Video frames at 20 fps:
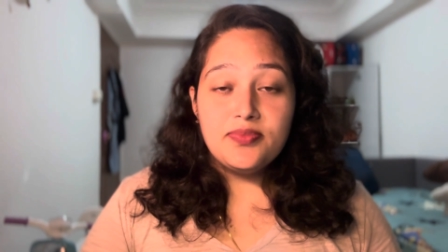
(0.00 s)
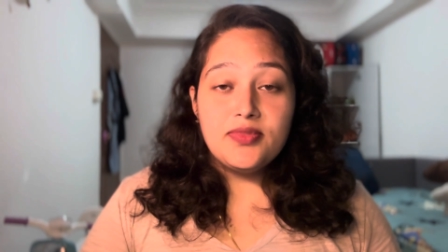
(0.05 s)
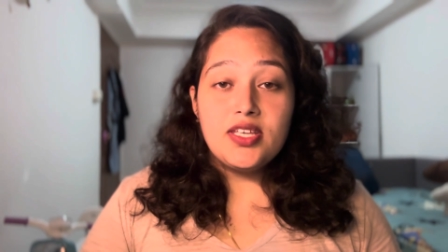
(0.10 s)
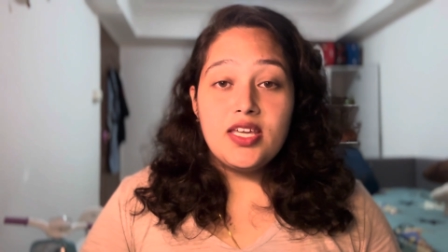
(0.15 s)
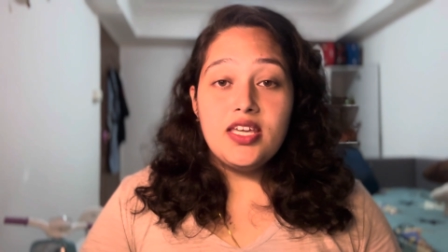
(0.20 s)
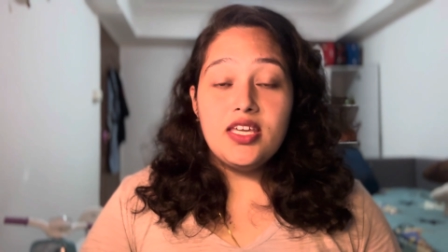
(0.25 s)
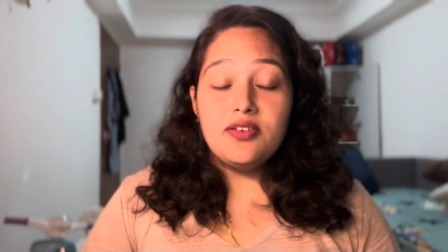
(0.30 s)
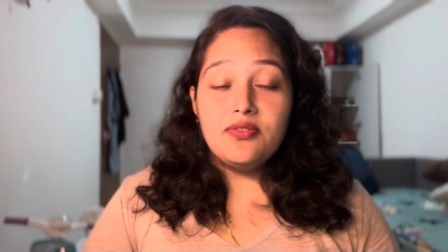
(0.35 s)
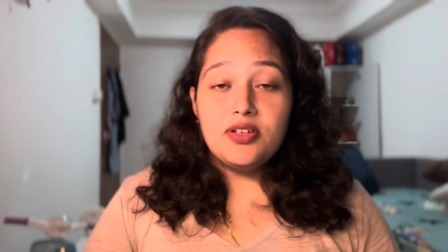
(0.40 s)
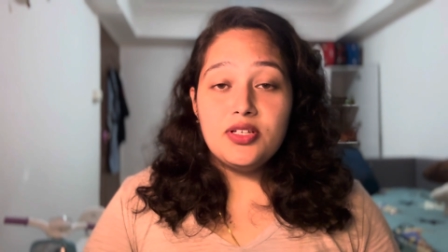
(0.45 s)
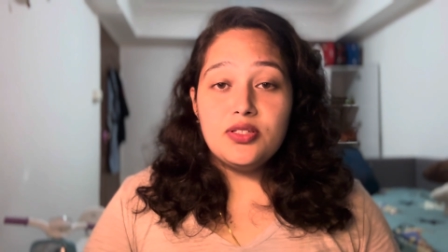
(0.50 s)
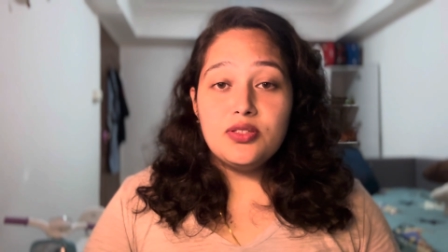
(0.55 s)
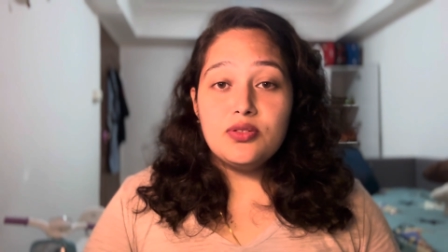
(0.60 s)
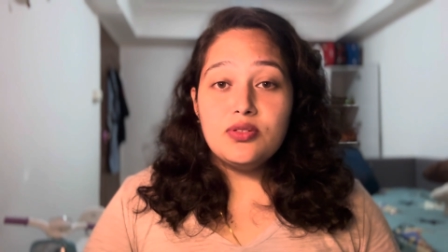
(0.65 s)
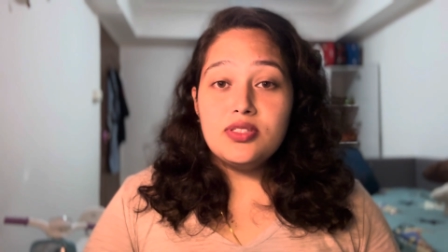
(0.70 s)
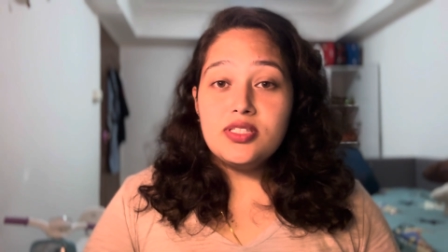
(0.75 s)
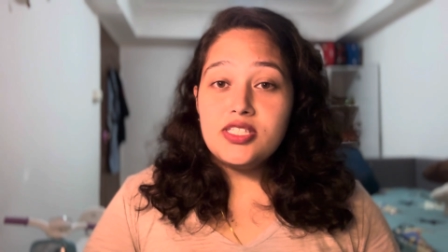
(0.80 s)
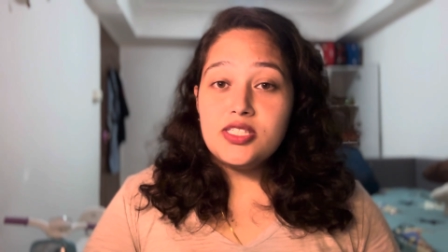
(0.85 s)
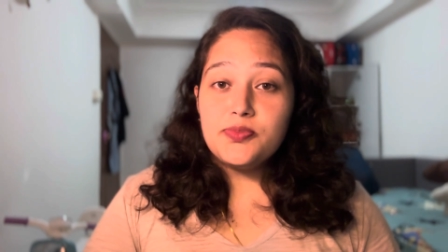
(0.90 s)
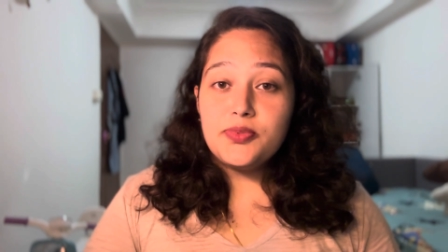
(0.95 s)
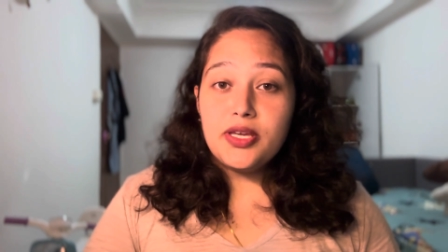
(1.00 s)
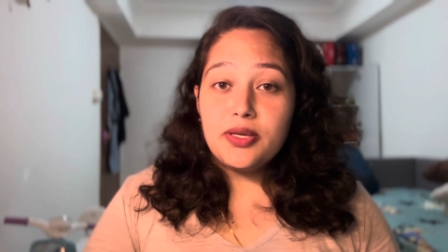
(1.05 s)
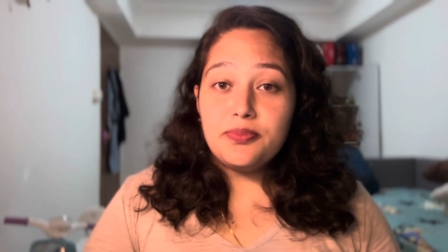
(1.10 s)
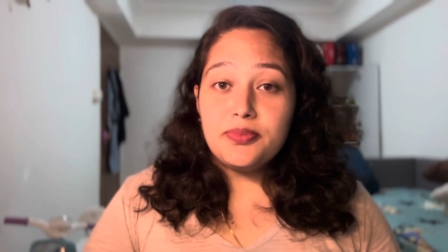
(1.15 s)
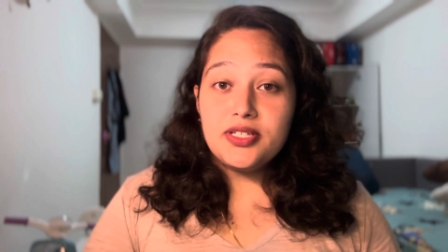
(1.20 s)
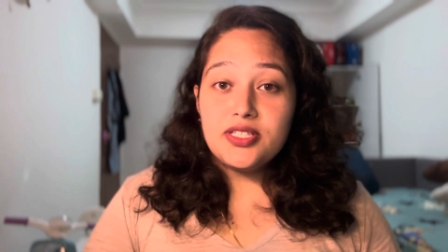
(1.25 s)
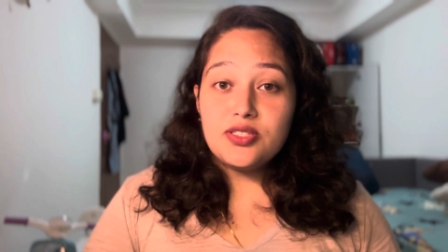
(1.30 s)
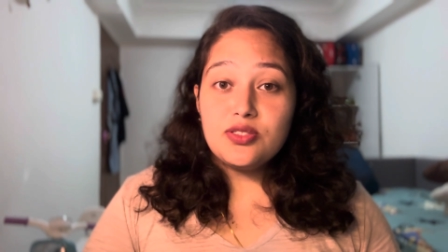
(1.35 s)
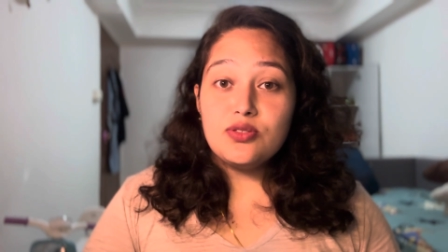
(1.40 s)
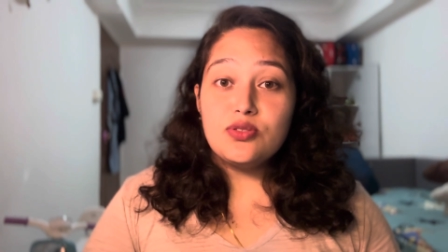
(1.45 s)
Even though these
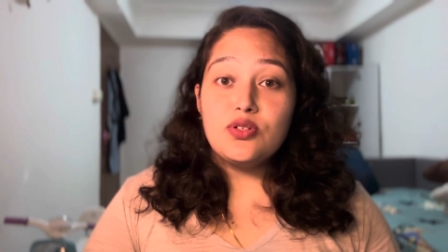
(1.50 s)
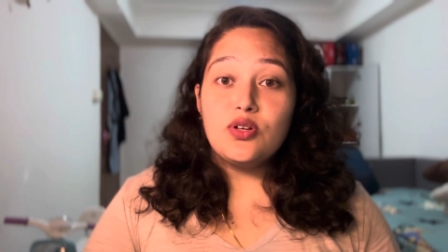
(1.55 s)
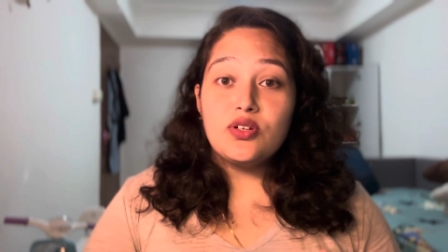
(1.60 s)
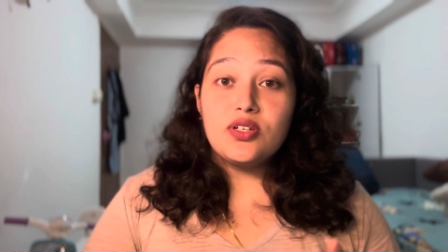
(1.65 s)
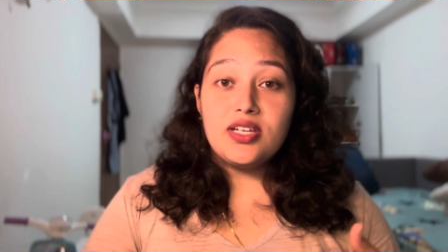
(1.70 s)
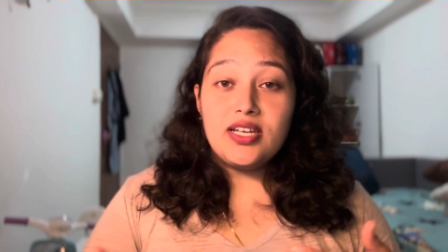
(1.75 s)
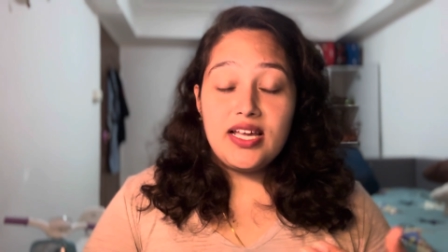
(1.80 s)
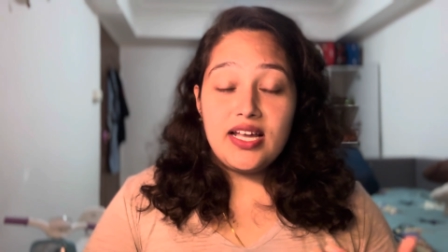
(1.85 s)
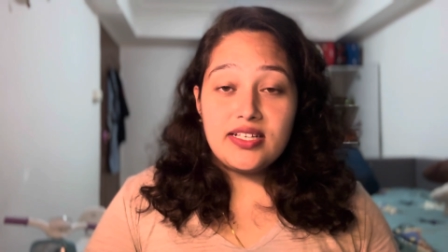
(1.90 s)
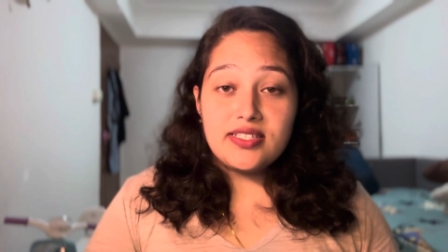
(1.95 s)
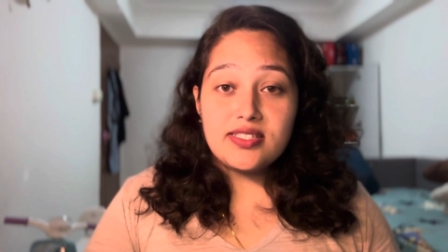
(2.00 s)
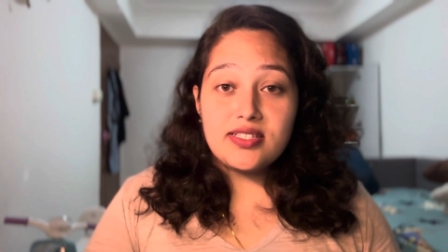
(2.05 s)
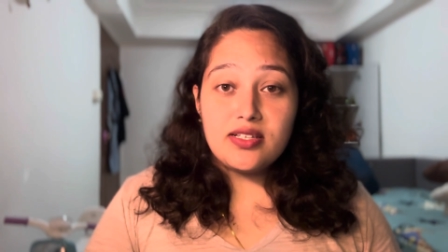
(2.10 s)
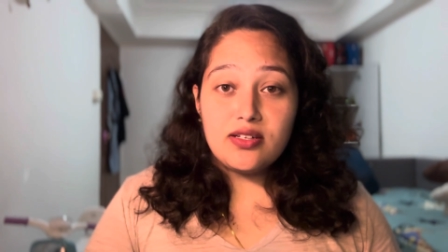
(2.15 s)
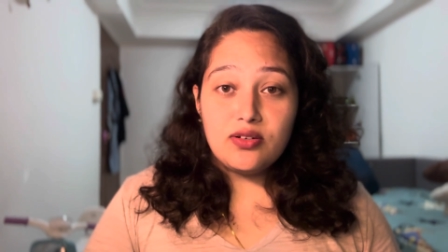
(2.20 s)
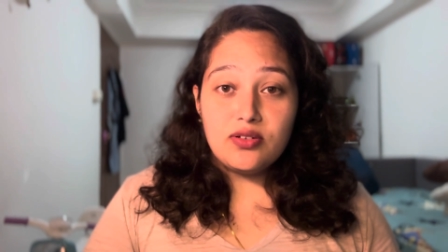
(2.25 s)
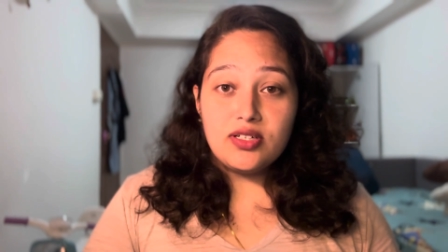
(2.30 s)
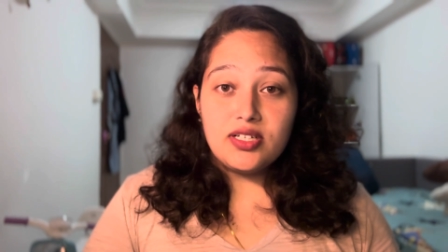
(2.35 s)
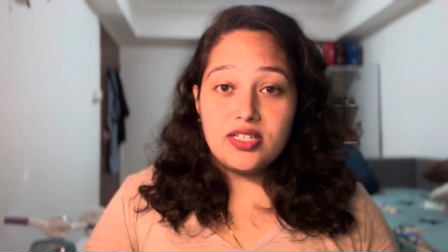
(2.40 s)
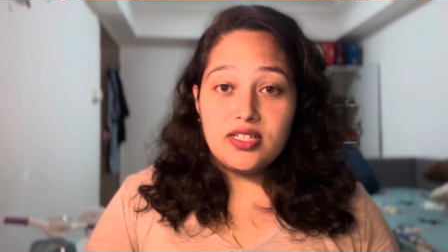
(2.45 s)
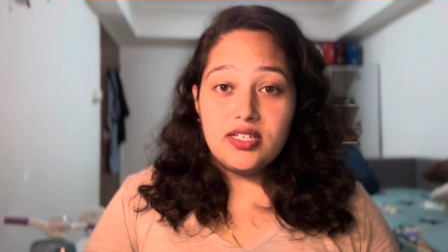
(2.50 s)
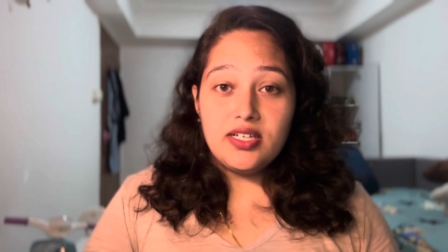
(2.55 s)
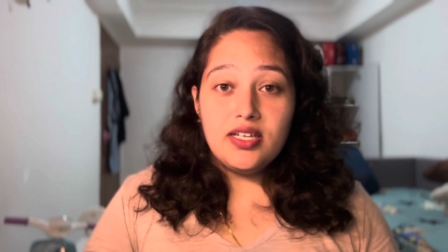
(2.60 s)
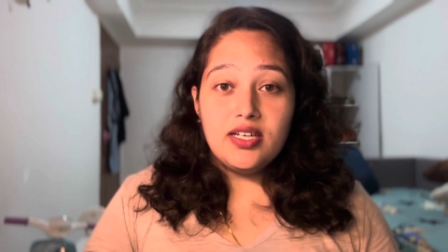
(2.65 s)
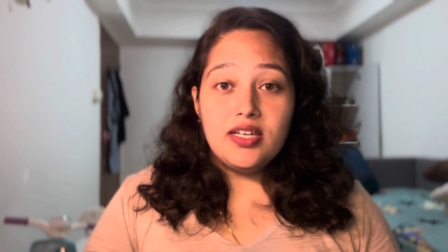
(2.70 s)
papers do not last longer,